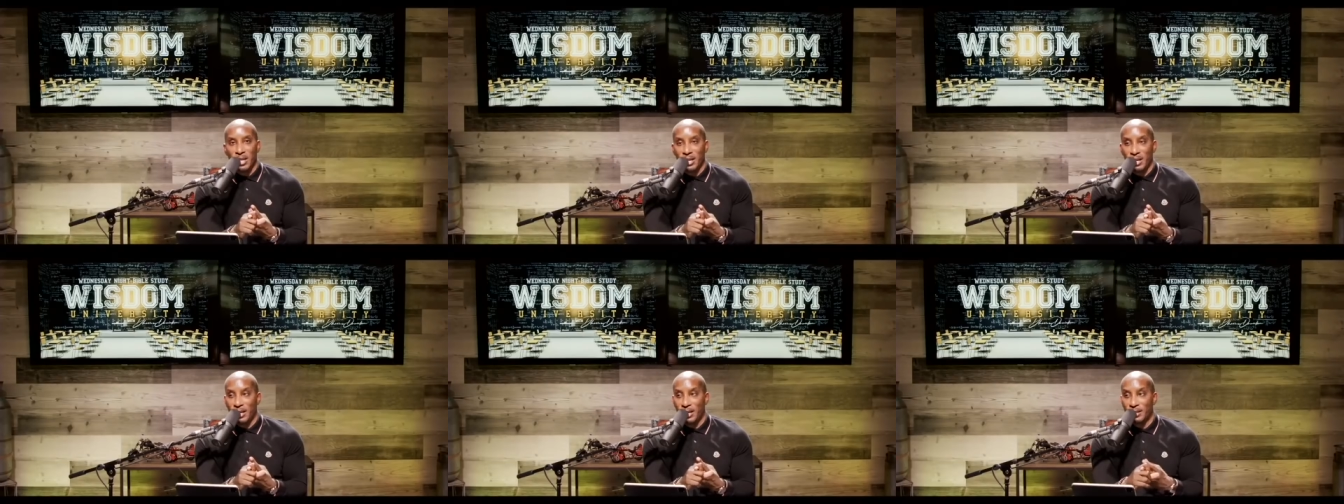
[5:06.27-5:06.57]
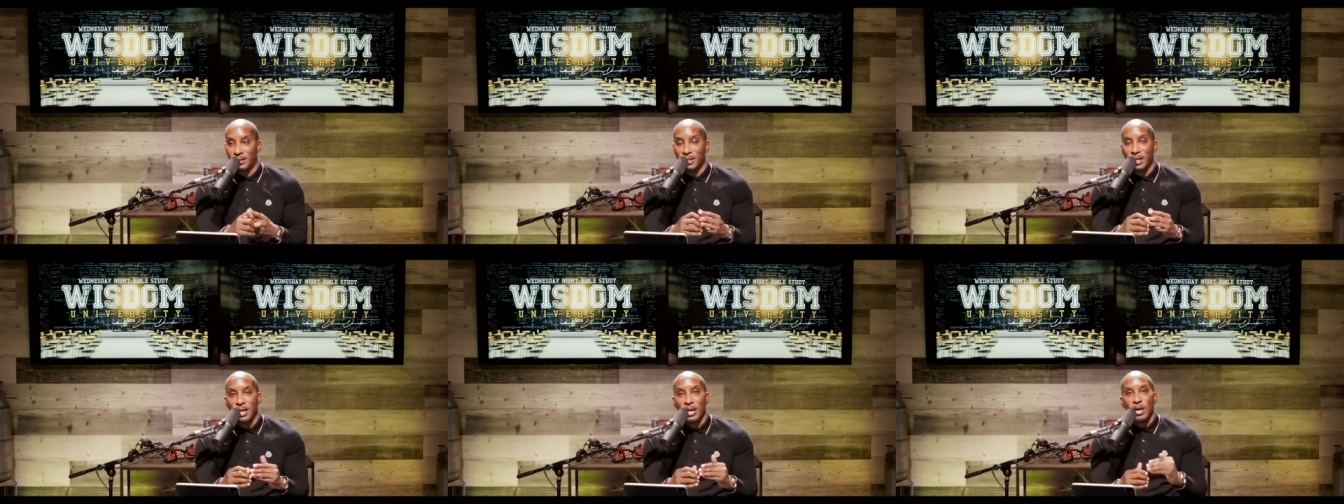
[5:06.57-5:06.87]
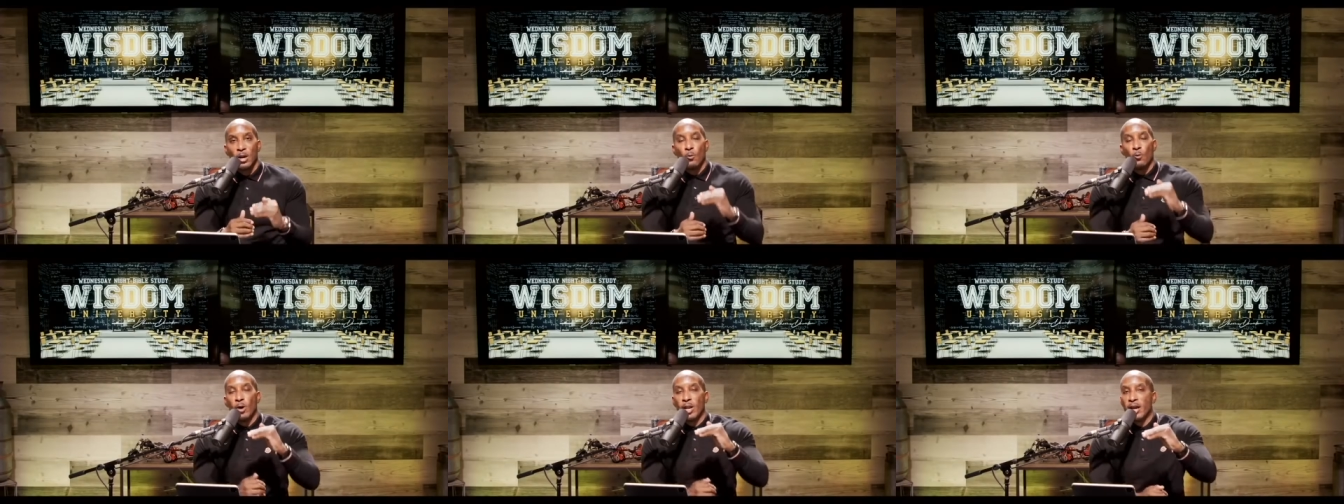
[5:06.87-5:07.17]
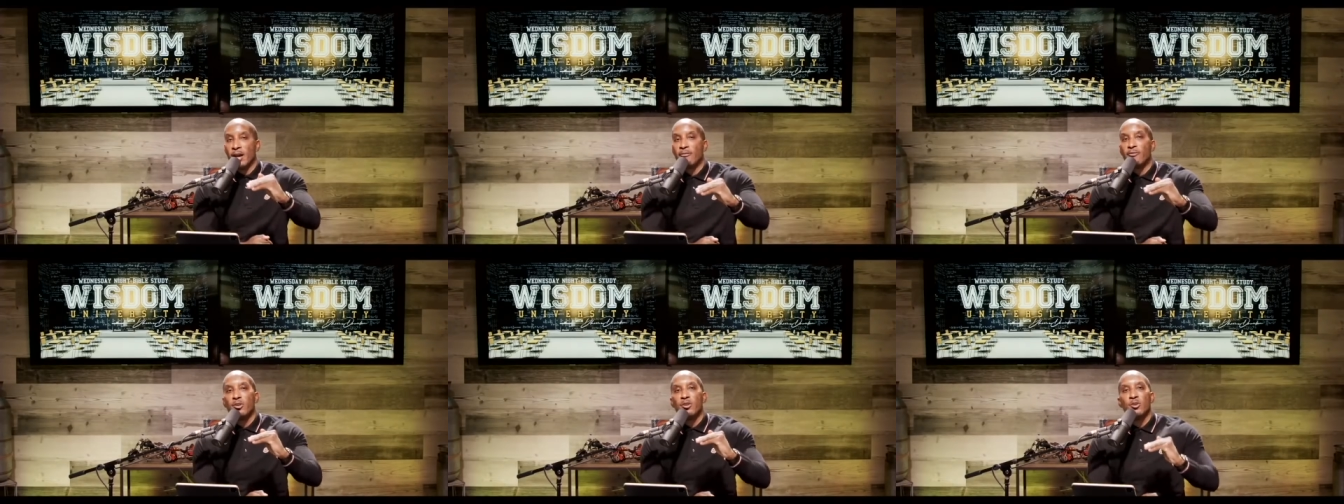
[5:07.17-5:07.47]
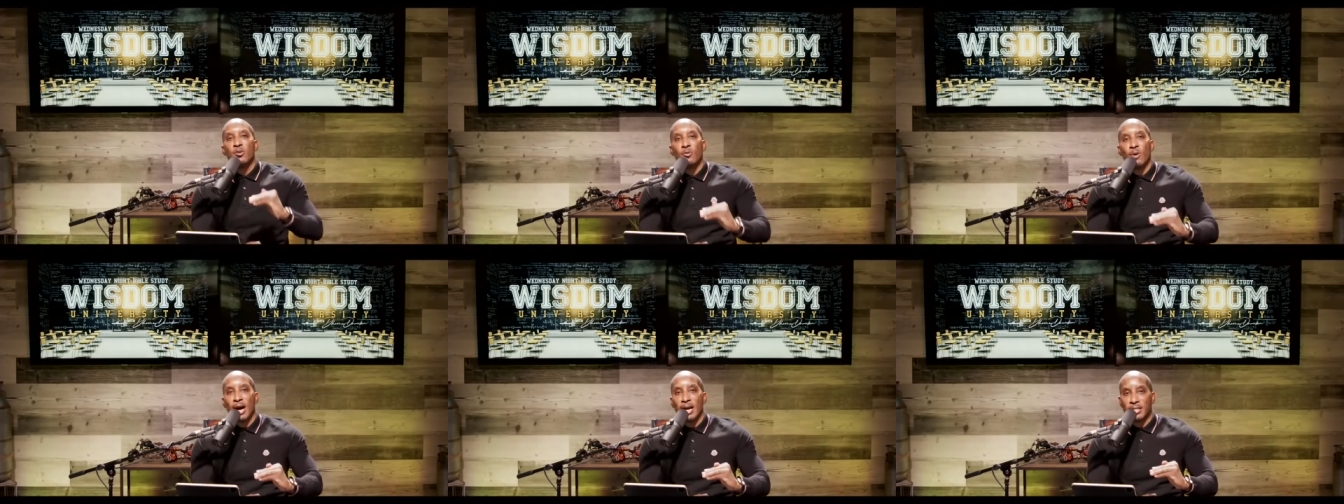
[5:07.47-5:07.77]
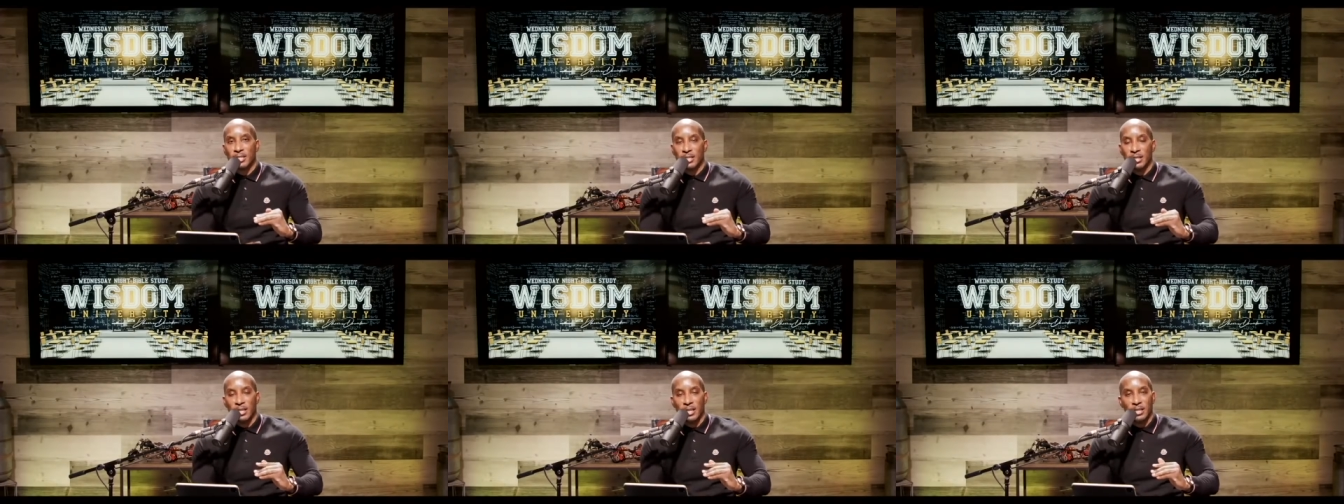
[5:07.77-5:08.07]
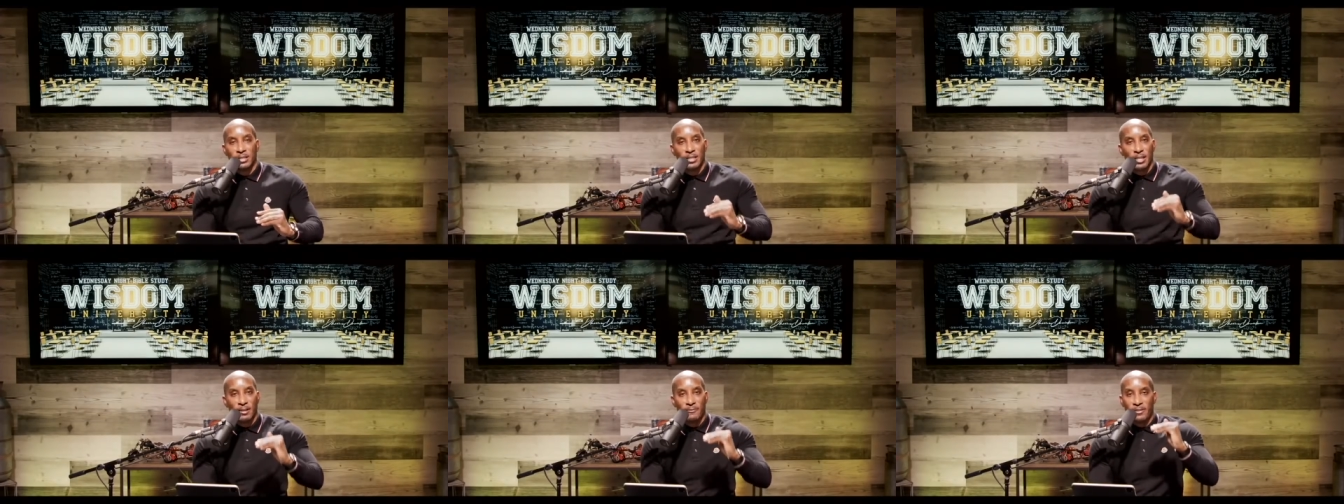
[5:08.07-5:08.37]
is whenever you're watching
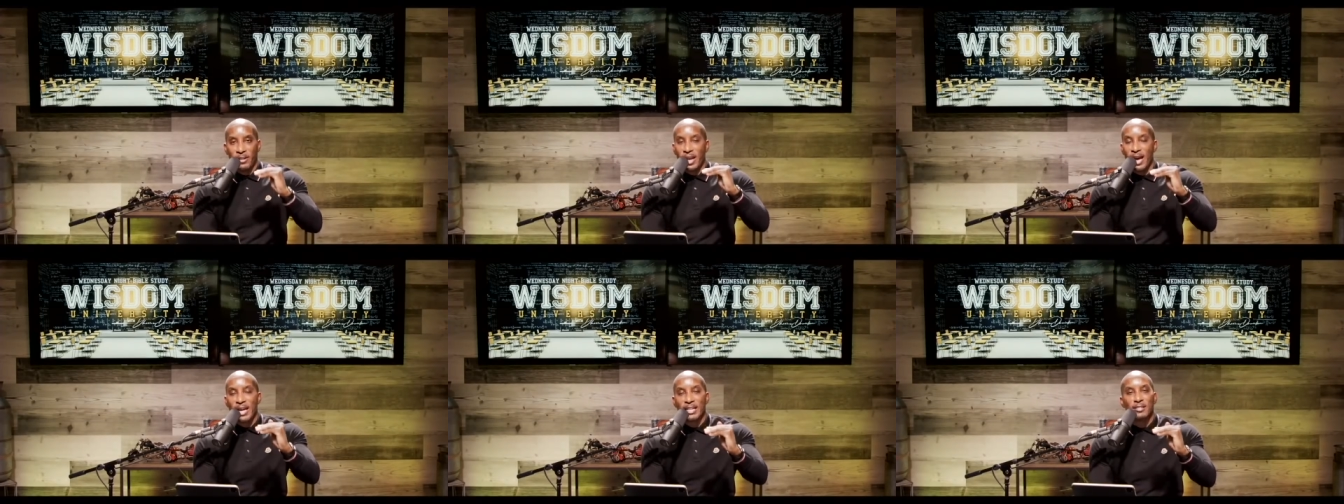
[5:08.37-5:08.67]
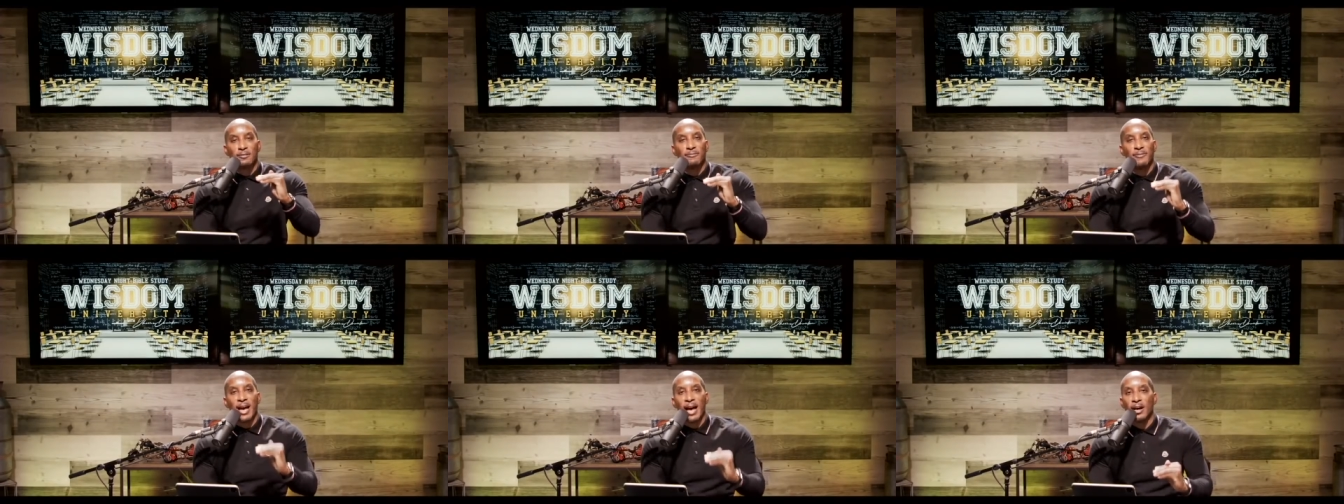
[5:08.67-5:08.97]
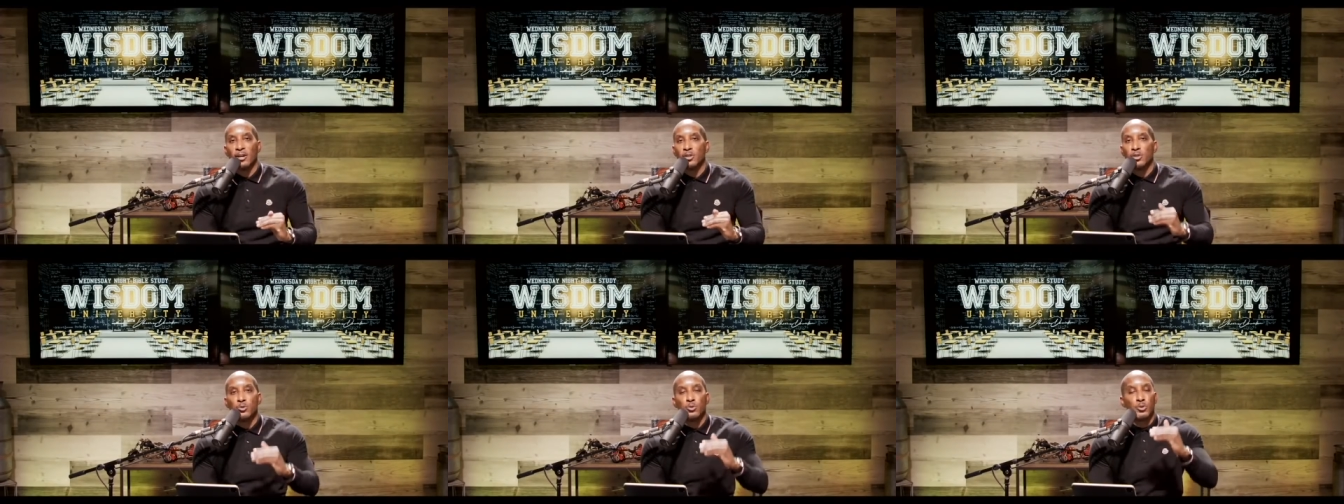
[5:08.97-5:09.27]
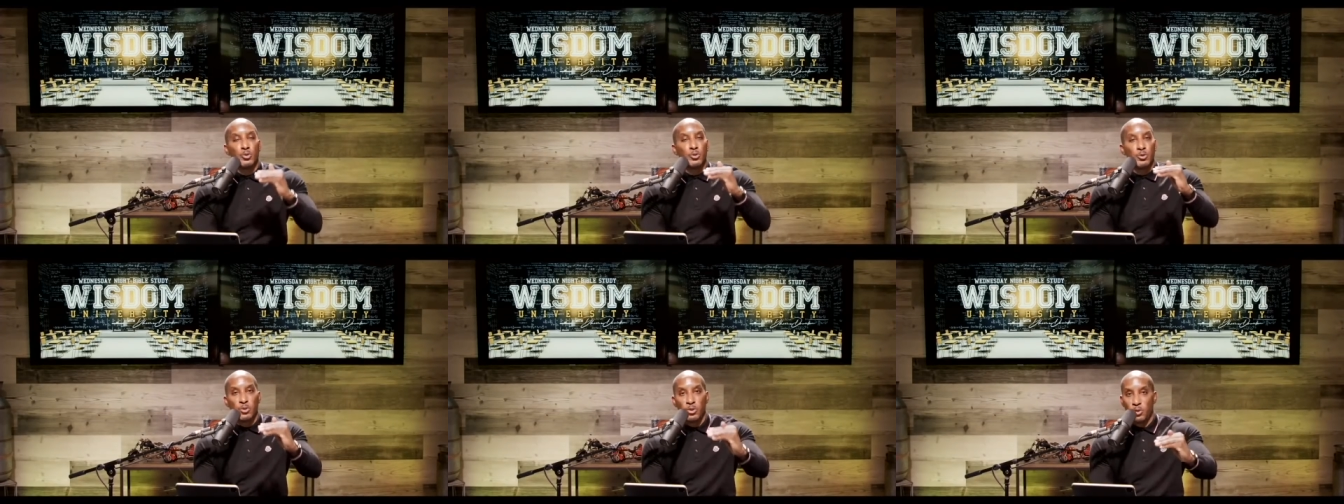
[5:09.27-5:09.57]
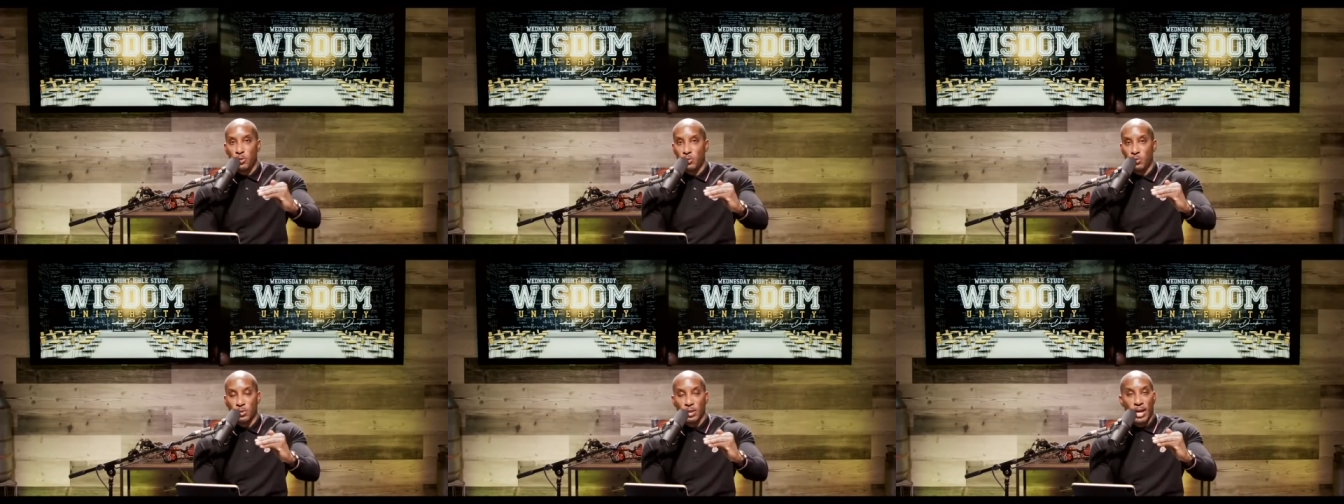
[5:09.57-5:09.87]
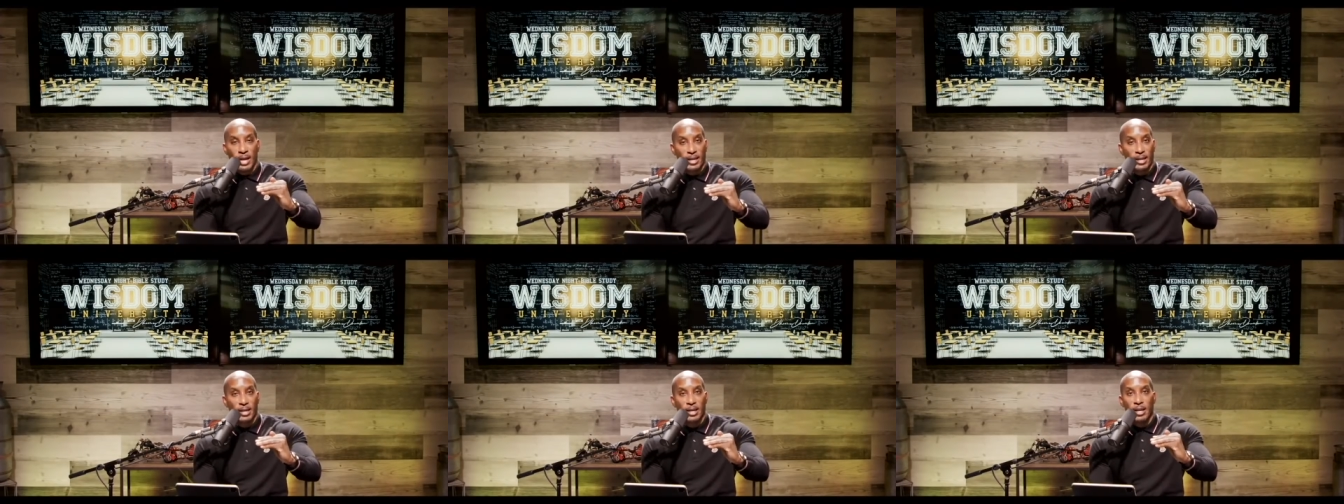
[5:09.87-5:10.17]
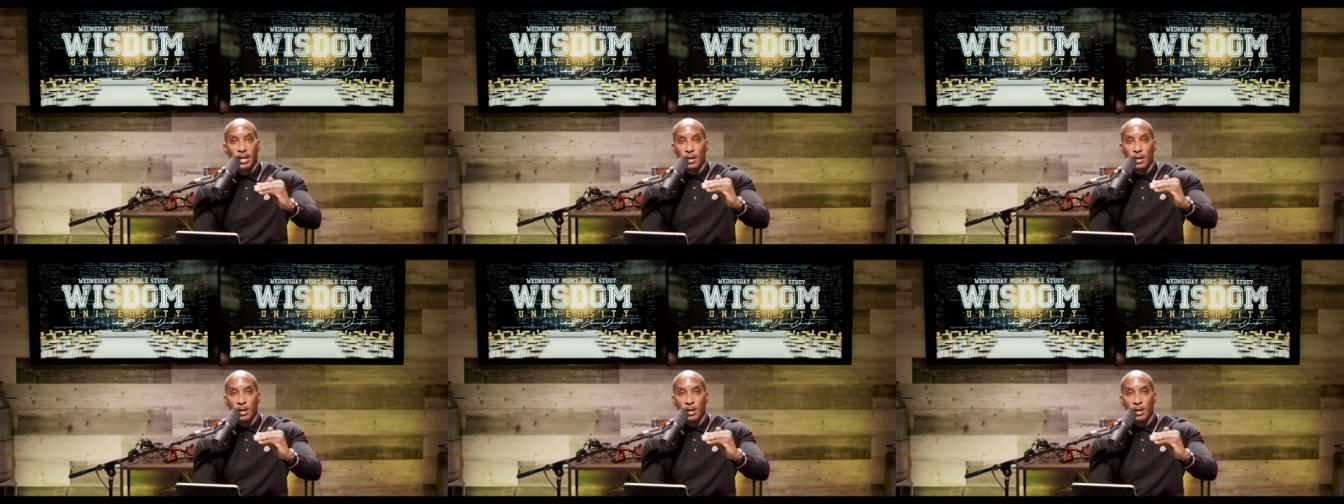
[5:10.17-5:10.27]
this, if it adds value to you, like